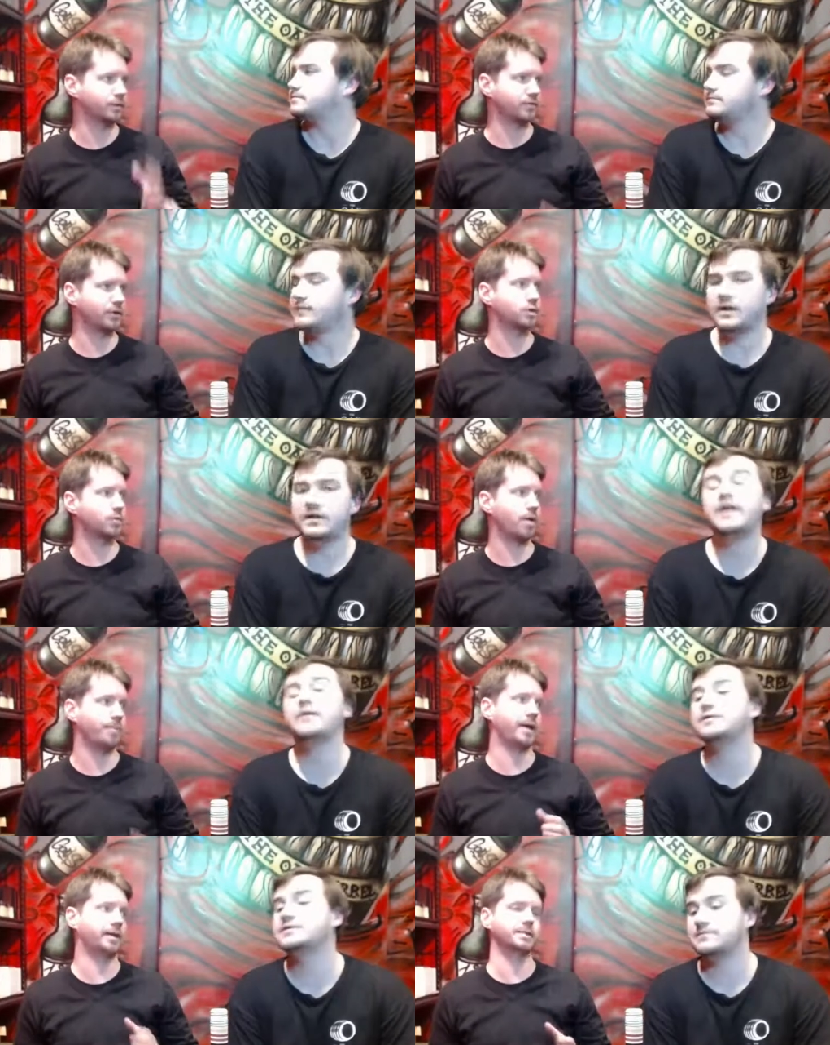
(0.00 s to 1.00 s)
Speaker 1: intervention
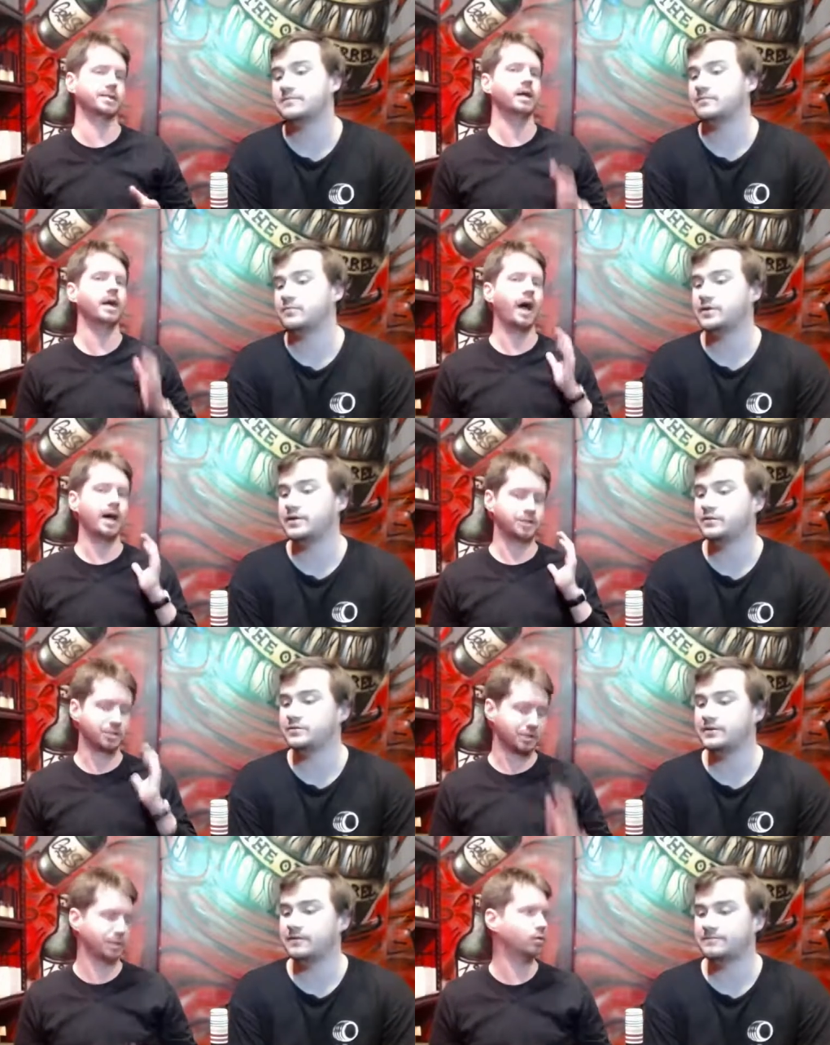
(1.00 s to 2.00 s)
winemakers yeah, really are
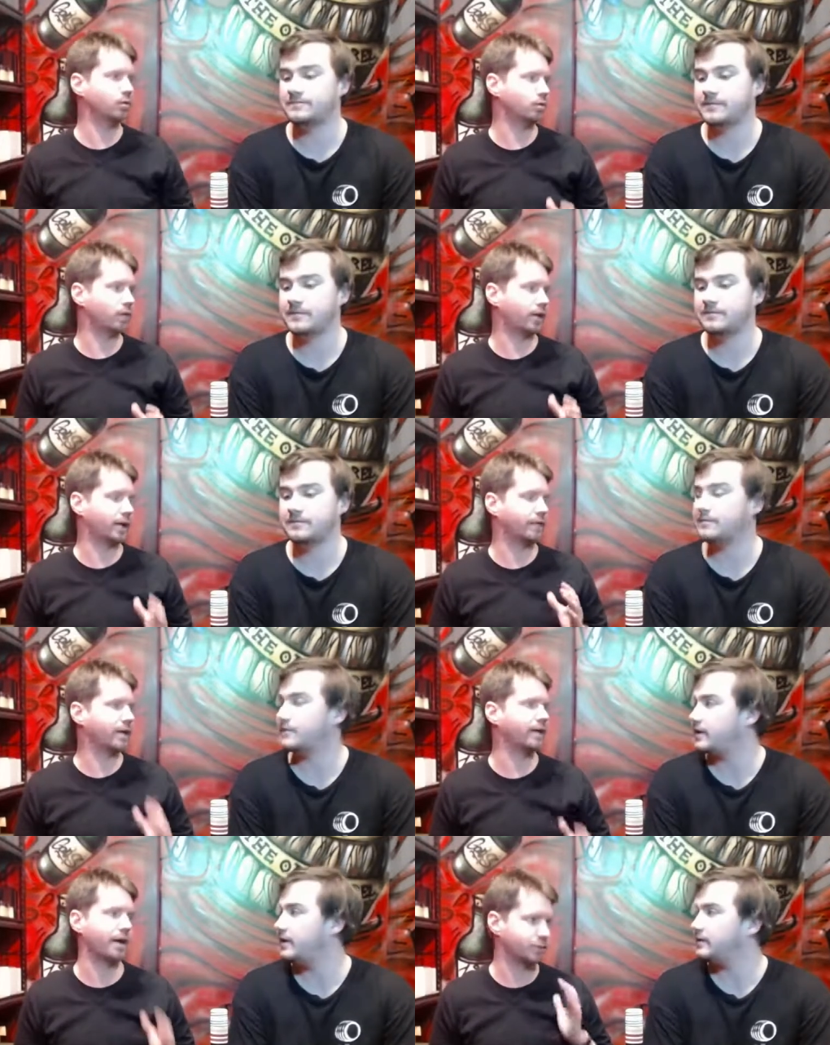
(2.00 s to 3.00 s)
still stuff. like, and they
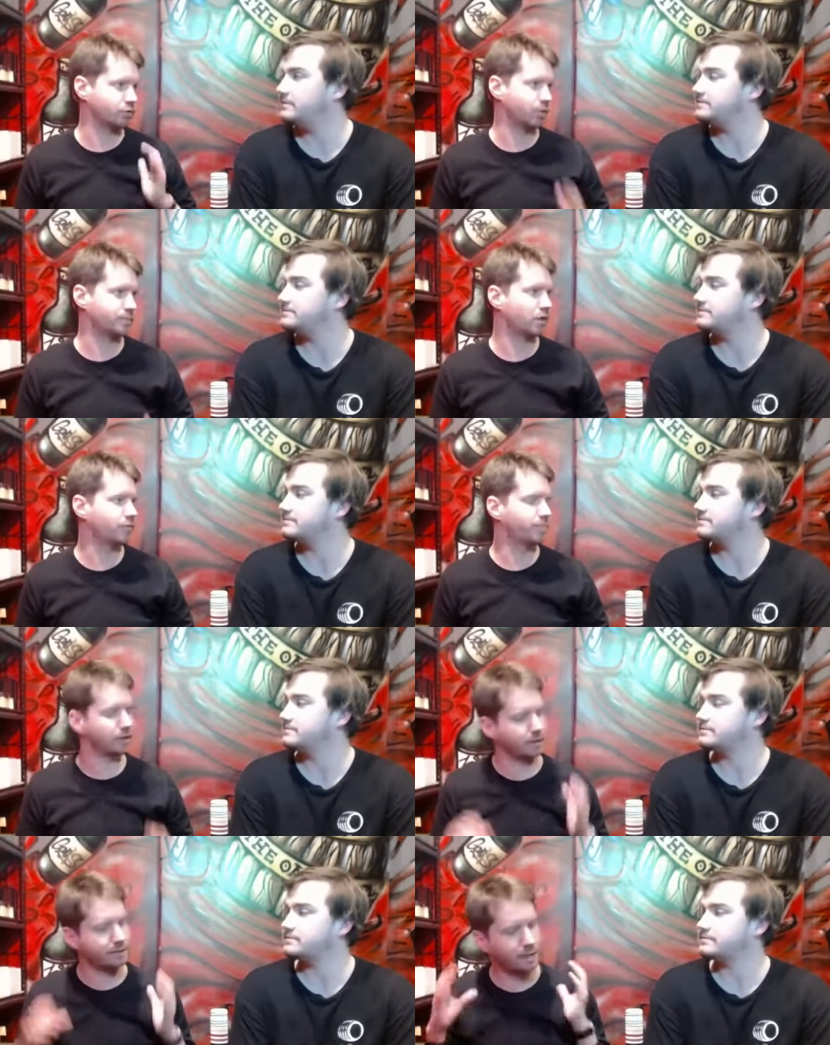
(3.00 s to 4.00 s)
yeah. haven't dropped off. But
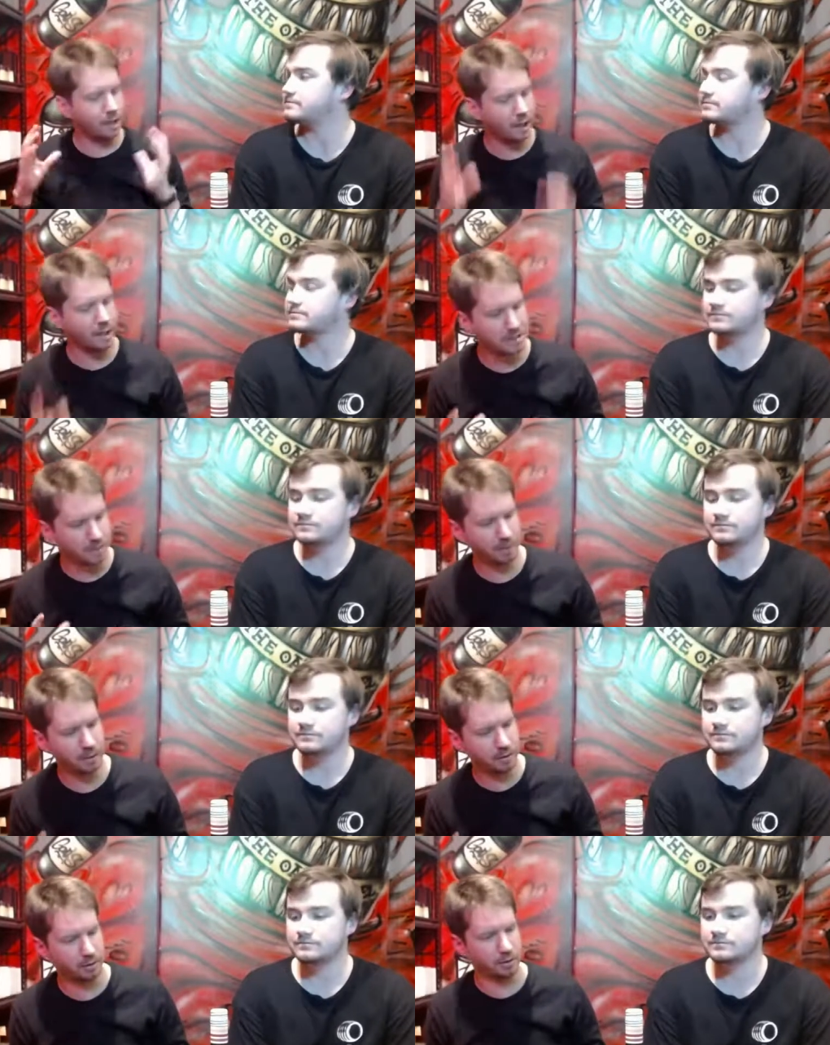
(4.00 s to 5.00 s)
like that classic
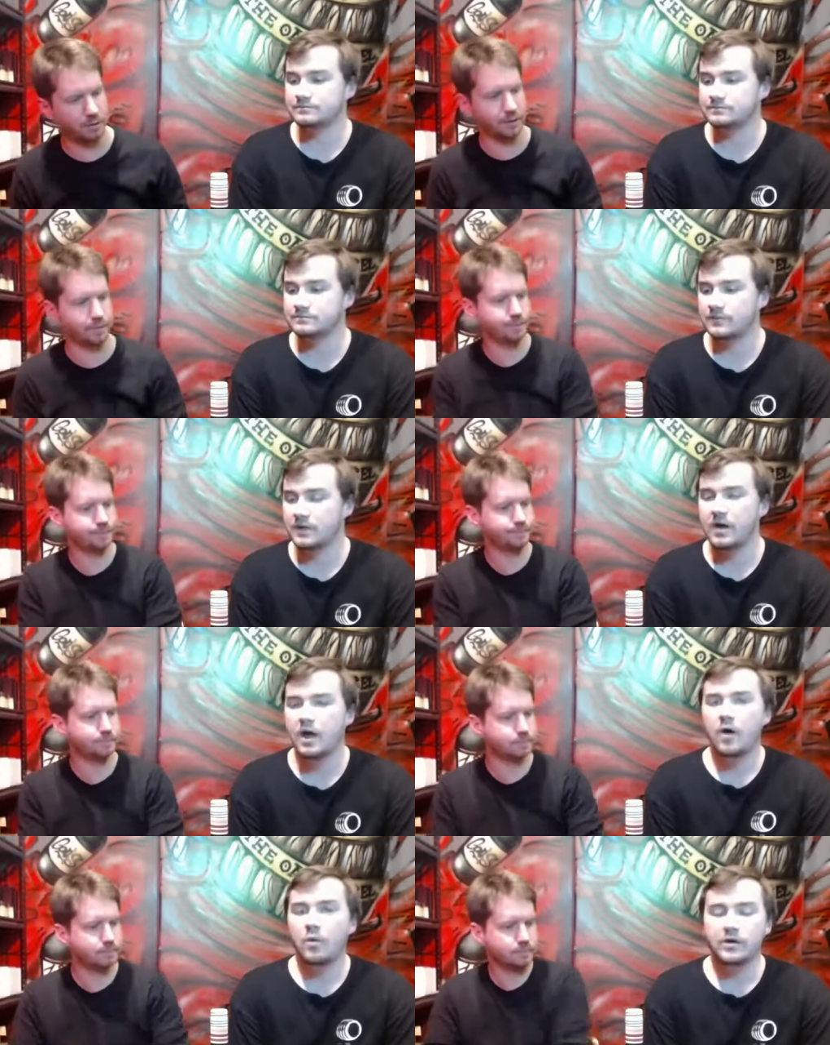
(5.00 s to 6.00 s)
Pinot Gris mm. thing.
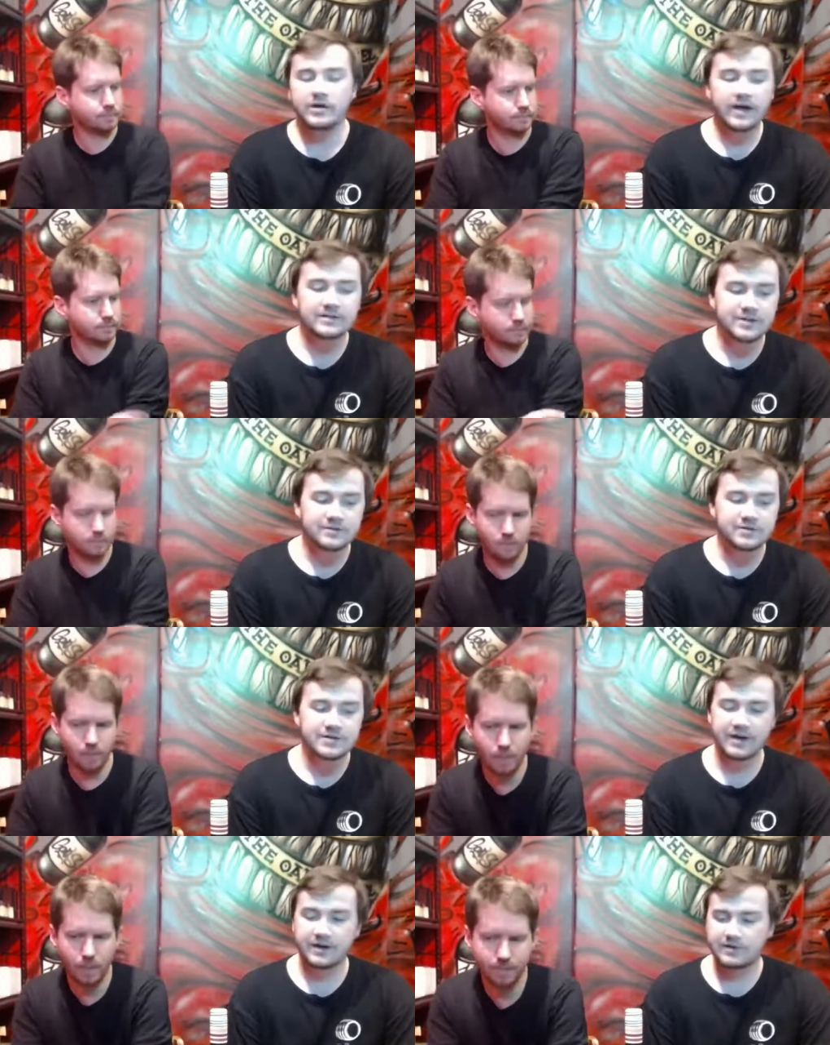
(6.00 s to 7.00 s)
Speaker 2: Well, yeah, it's
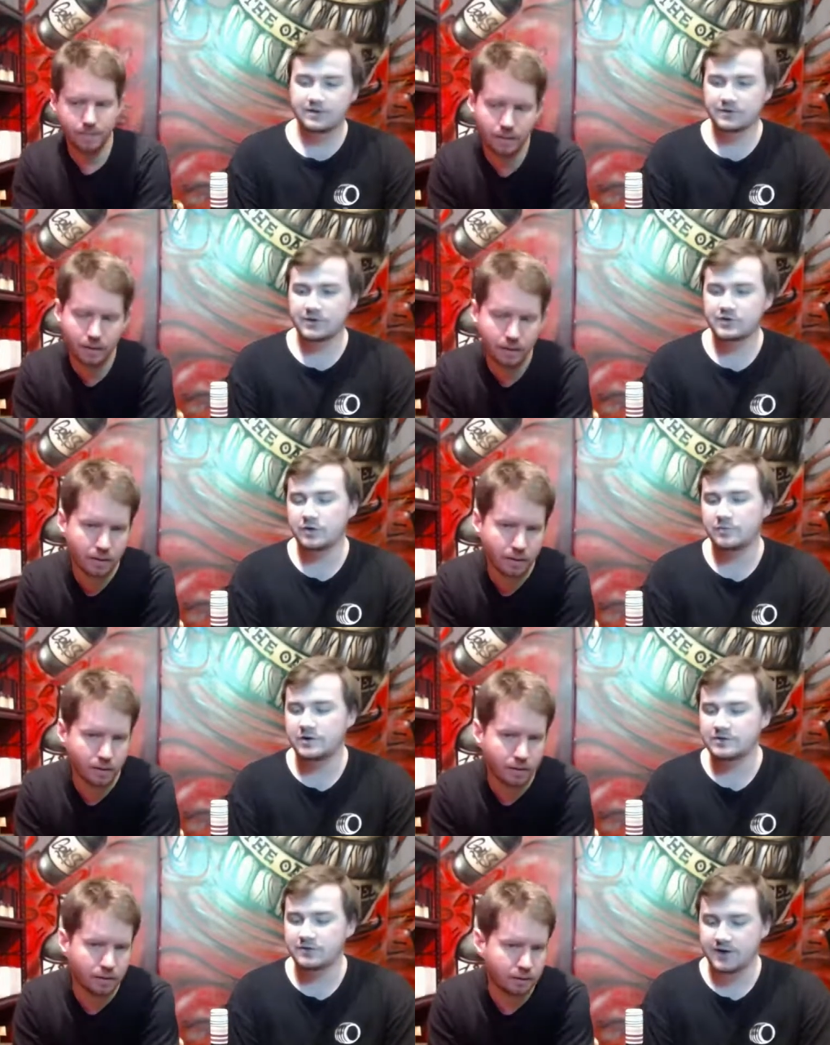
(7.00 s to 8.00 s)
interesting, and sort of two
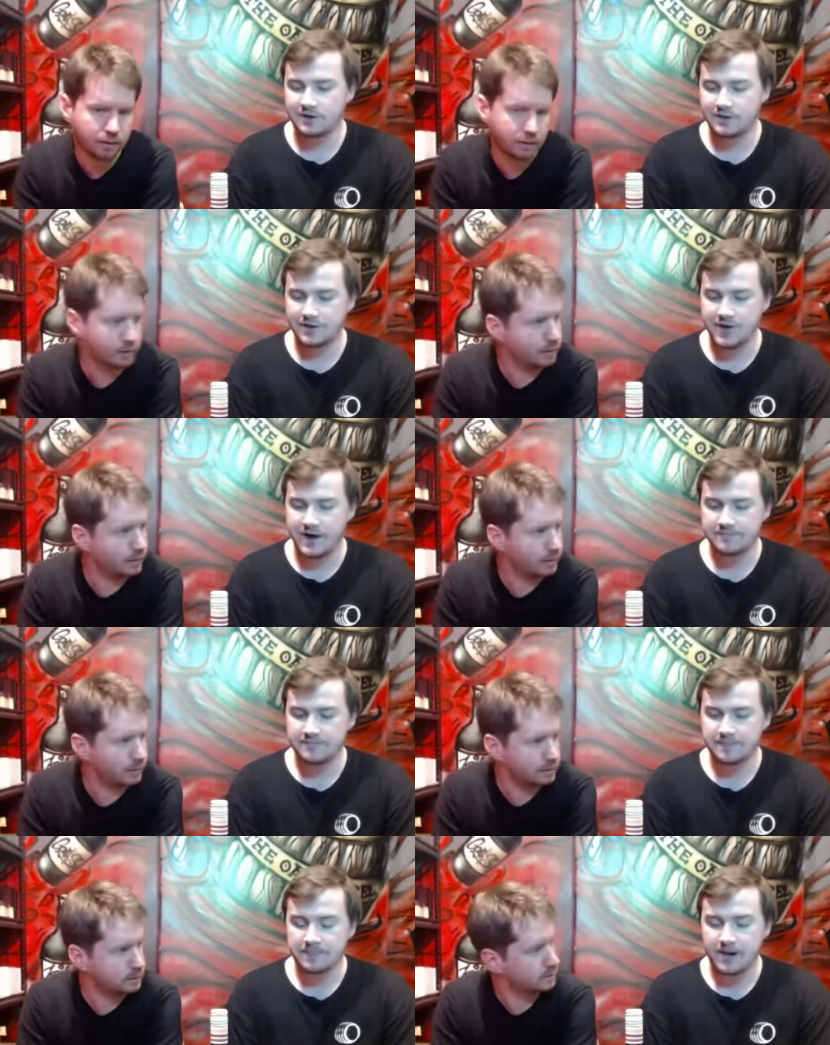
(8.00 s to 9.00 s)
points on that. I think that
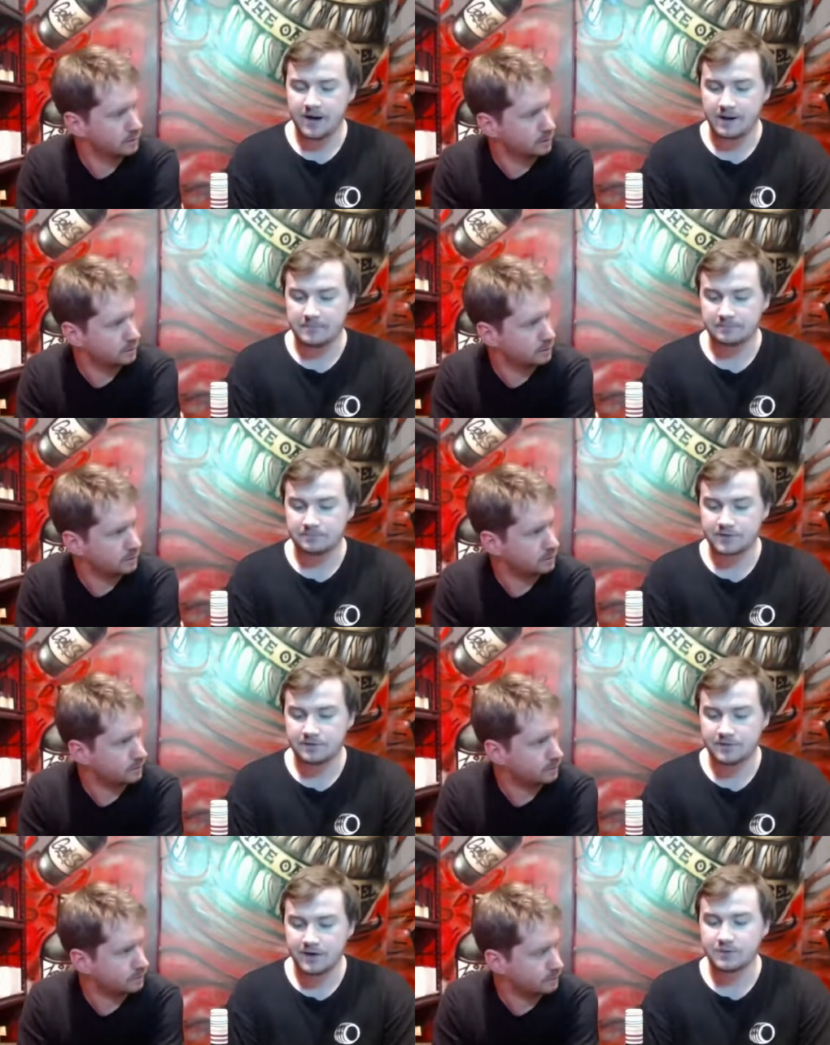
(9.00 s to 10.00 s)
um, there